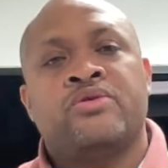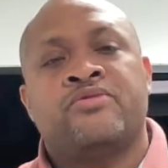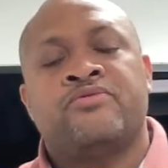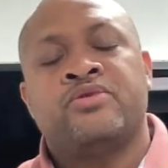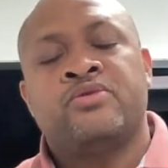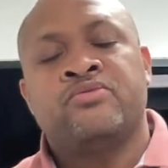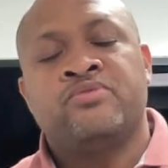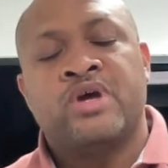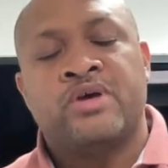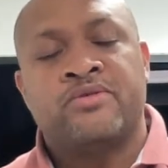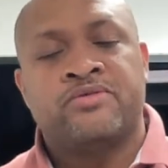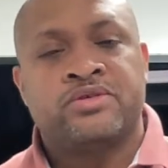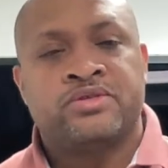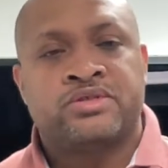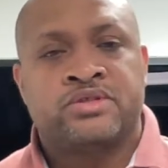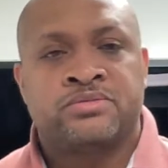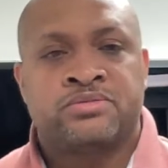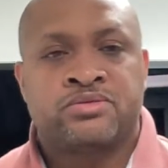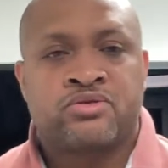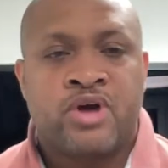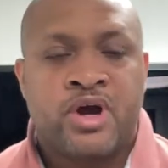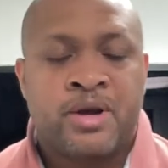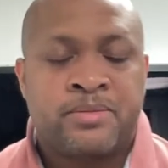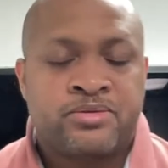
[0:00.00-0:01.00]
If you've never
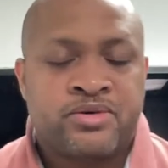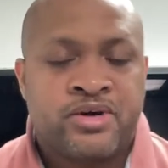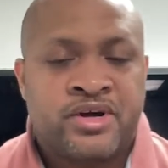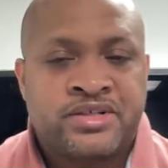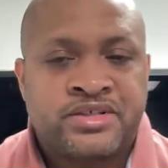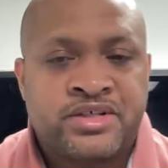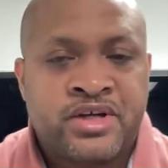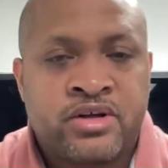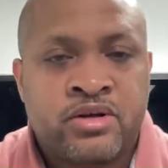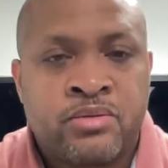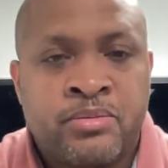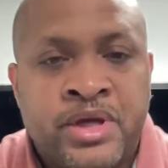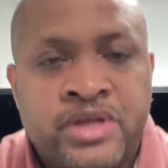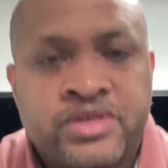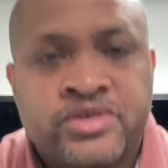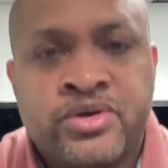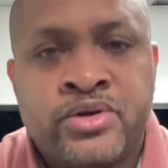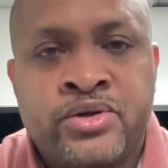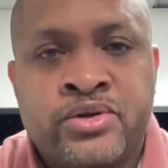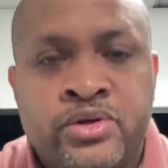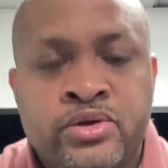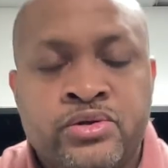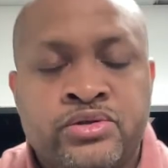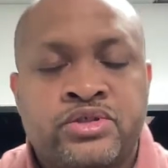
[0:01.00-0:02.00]
subscribed to our channel, make sure
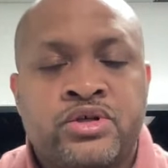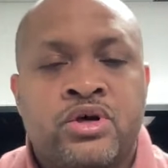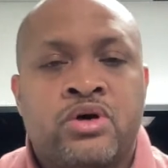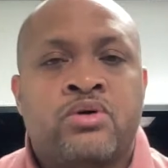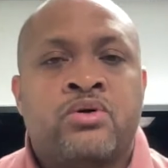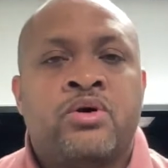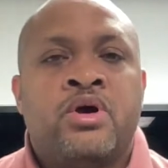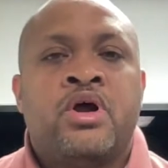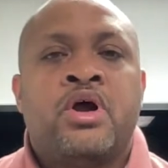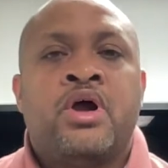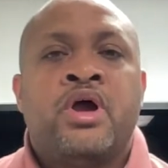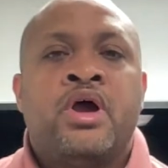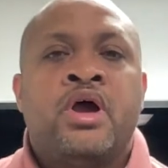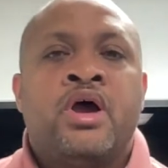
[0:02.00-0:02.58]
you do so.